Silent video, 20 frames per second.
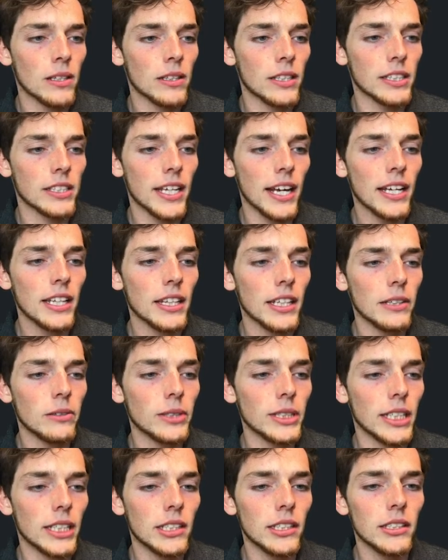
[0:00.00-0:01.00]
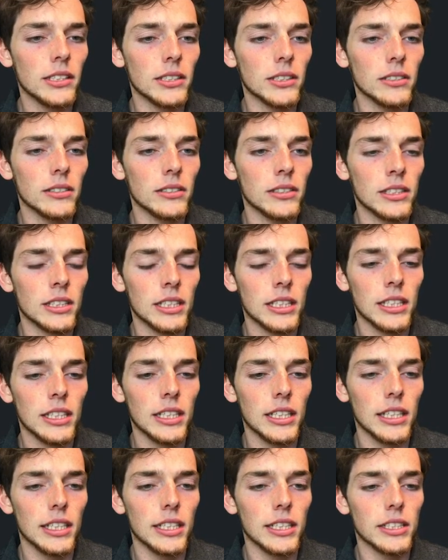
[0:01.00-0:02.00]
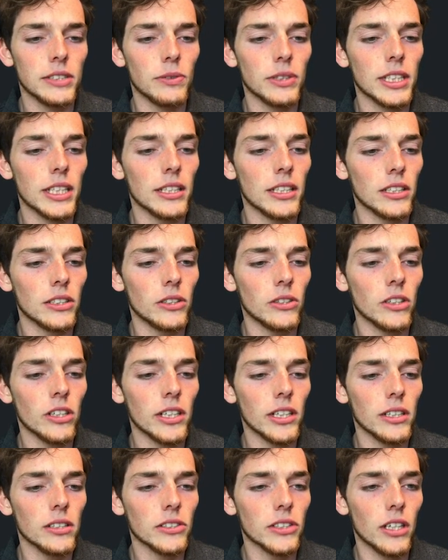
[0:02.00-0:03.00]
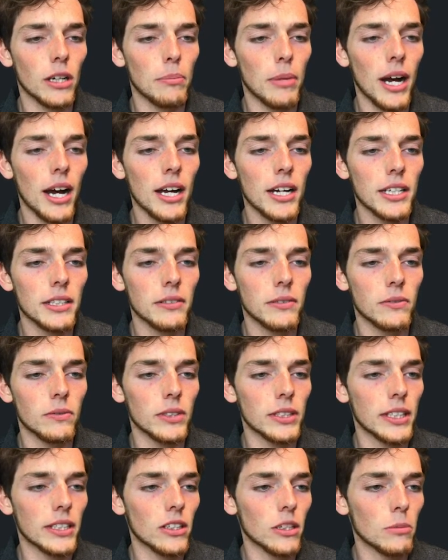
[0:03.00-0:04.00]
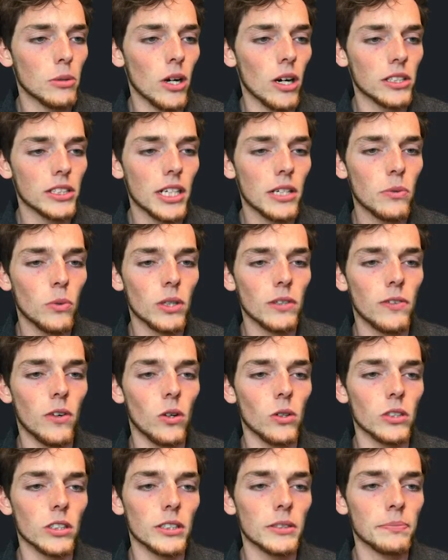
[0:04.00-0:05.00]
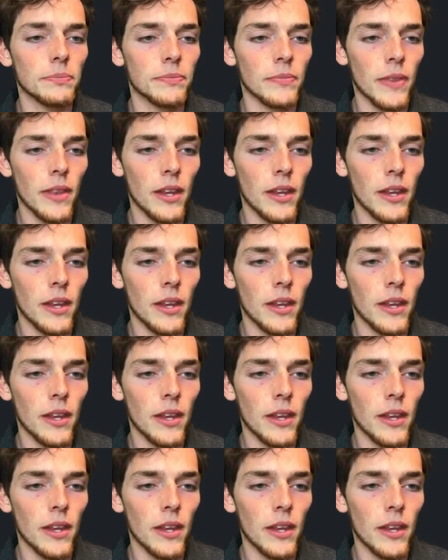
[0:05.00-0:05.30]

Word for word: The second thing we need to do is within the urls.py within our project one folder,